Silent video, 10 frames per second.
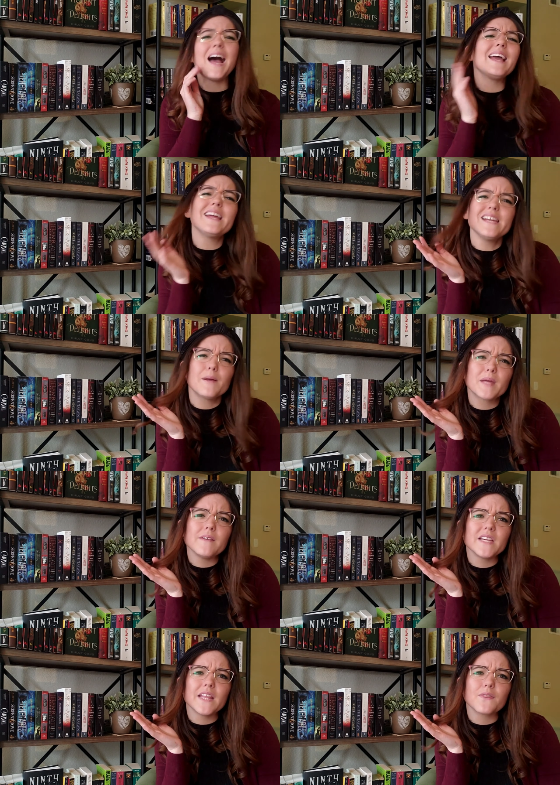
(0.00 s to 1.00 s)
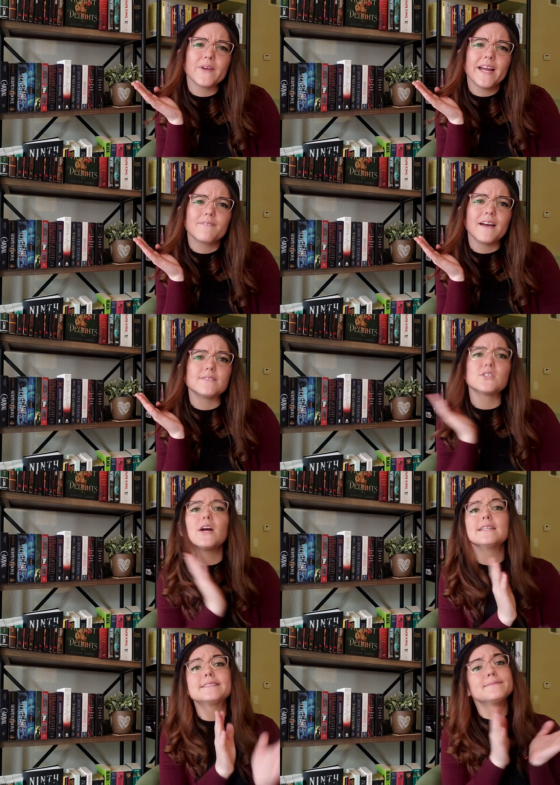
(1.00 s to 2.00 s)
I ended up giving it 3 out of 5
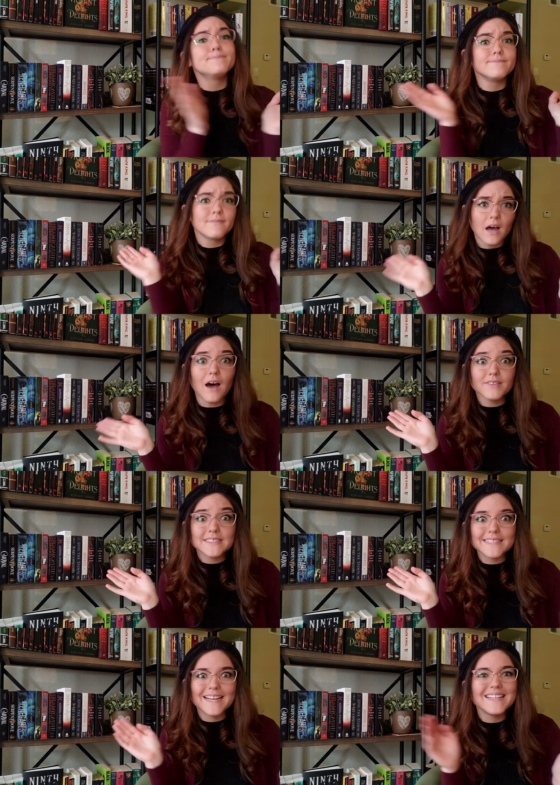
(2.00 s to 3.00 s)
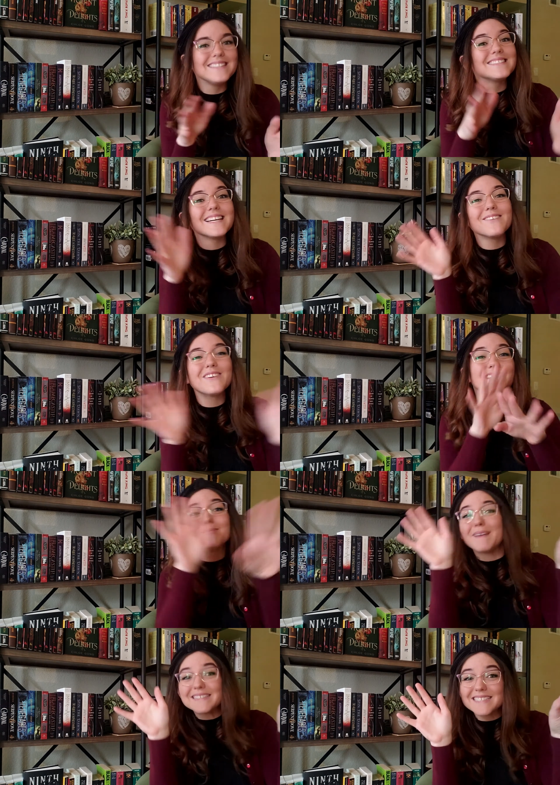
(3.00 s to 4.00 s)
stars. Obviously, I didn't think it worked
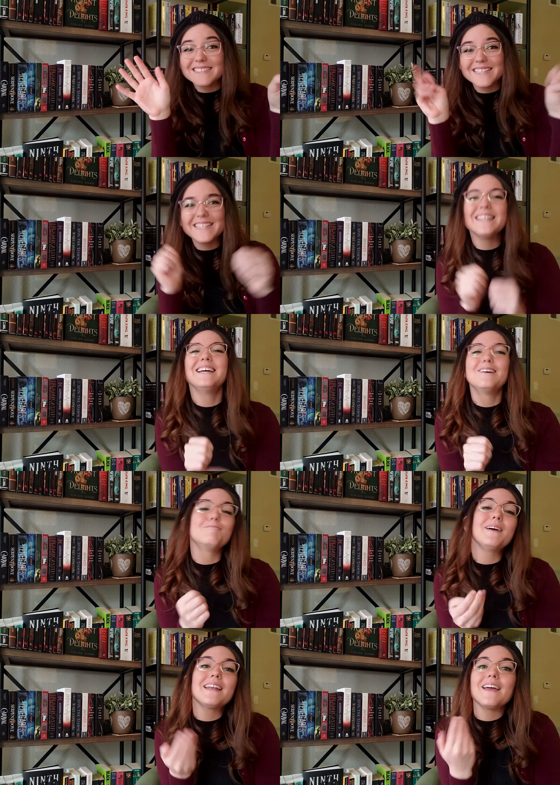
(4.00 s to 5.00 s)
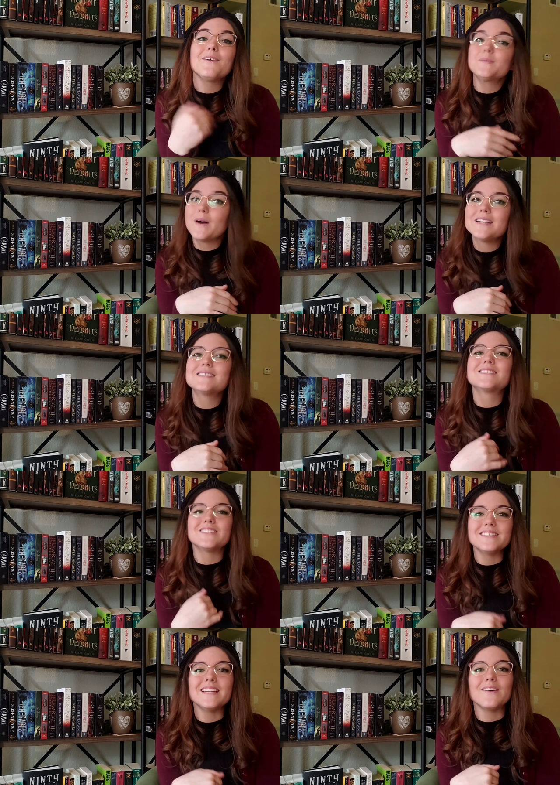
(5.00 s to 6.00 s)
amazingly, but it was
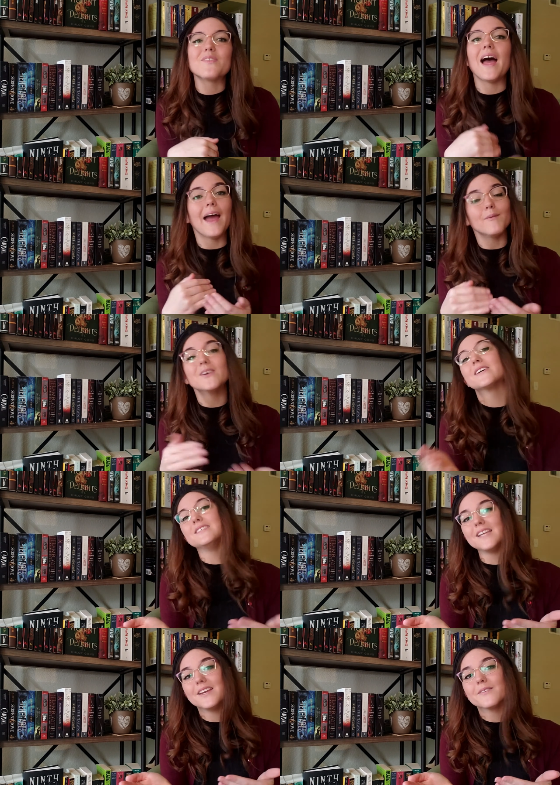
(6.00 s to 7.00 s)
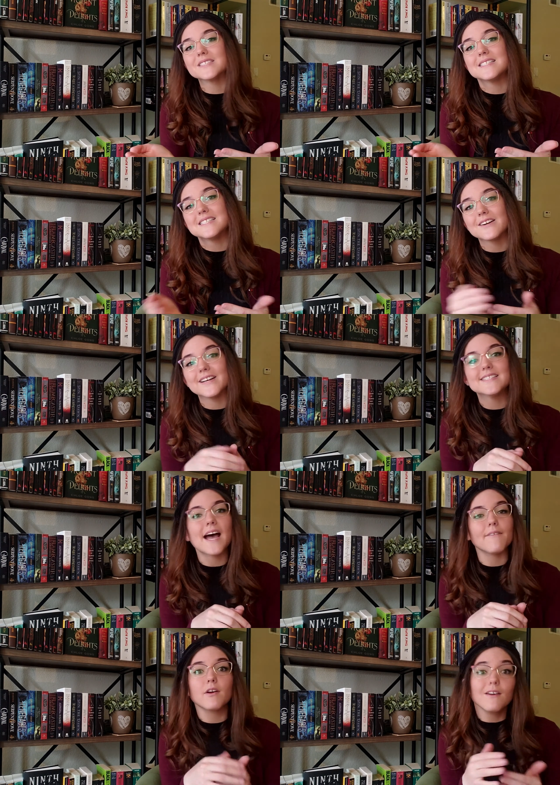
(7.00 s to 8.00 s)
good enough that I will continue with the series.
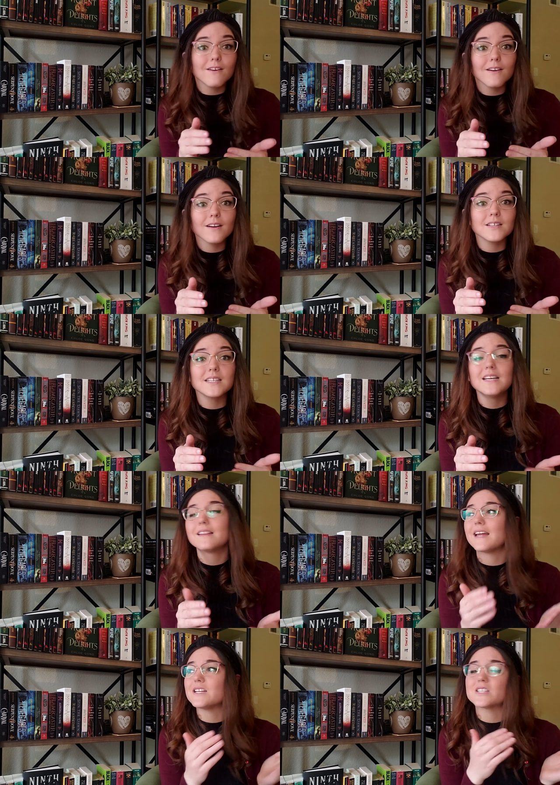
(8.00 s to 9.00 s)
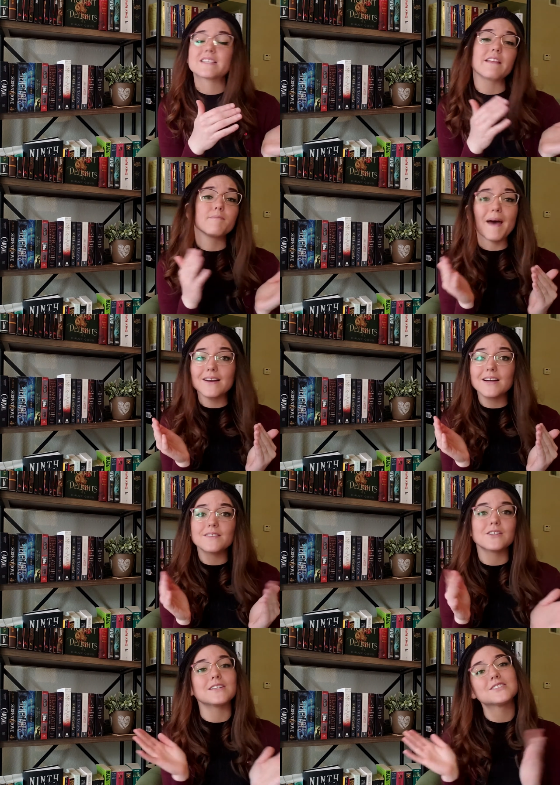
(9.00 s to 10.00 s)
I've heard that it just gets better.
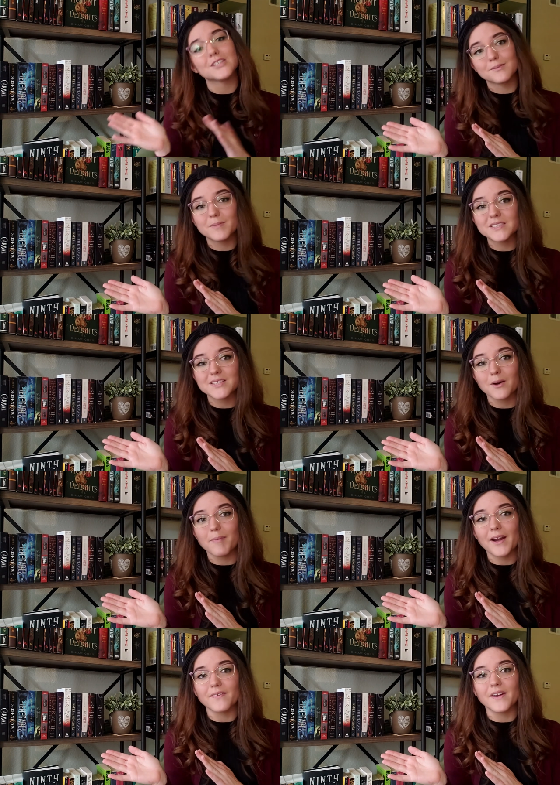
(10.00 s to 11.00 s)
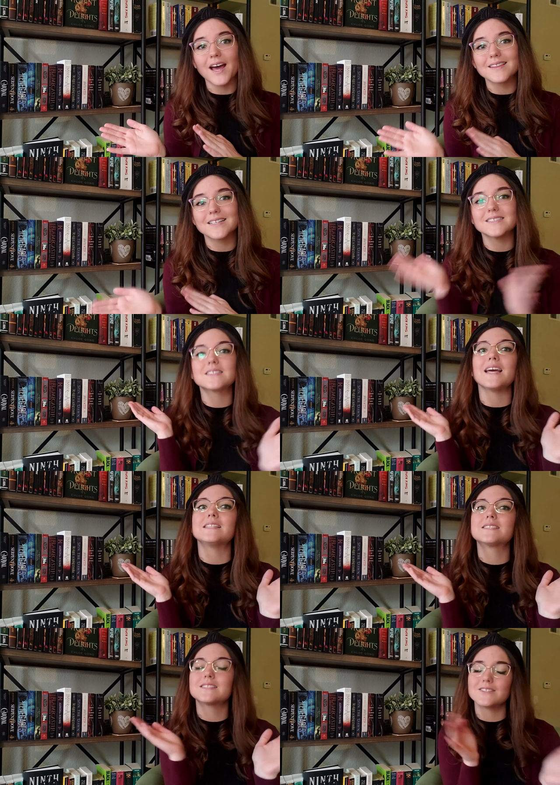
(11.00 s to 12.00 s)
There are certain books that are better than others
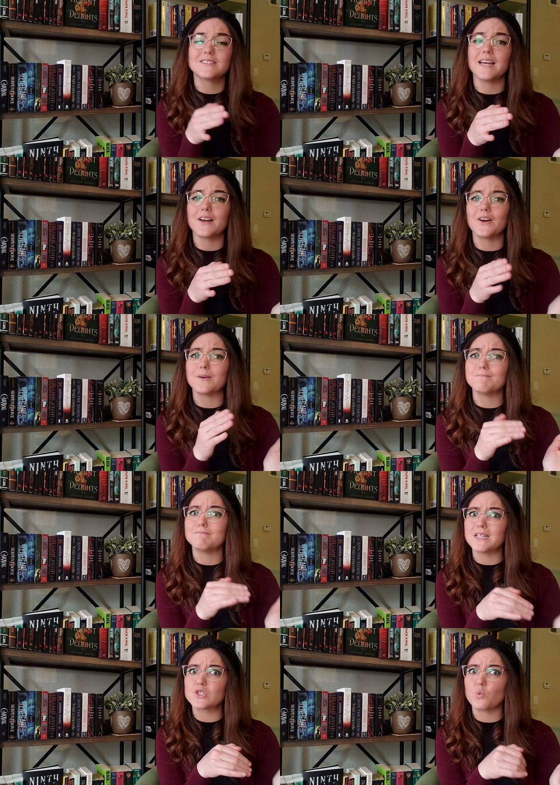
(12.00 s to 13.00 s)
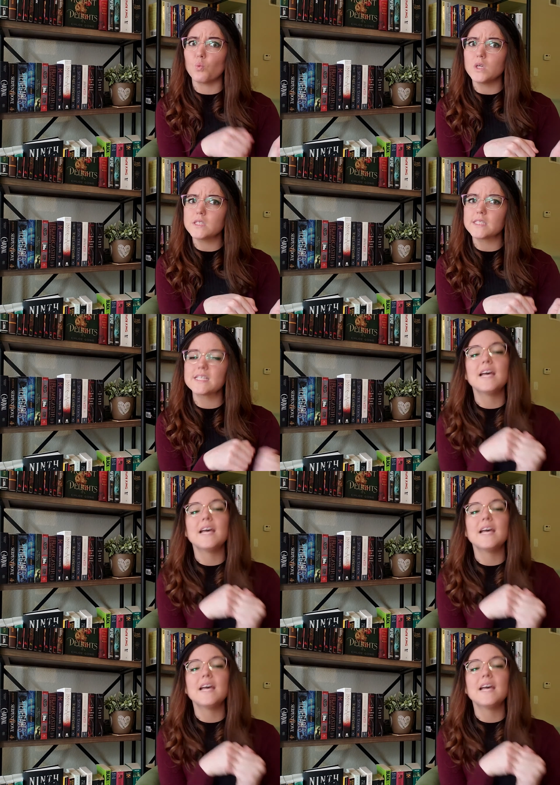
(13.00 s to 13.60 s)
and certain that are much worse.